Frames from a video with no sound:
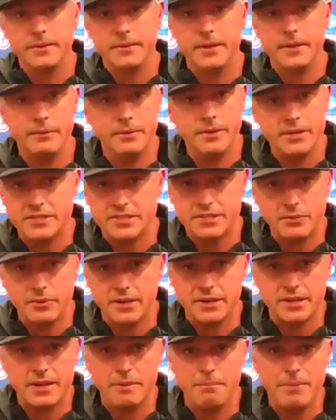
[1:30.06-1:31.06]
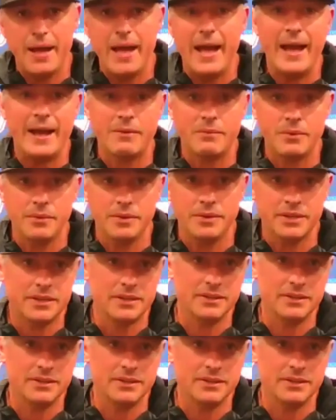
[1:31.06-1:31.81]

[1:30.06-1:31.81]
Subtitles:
And we just didn't want to come back. We wanted to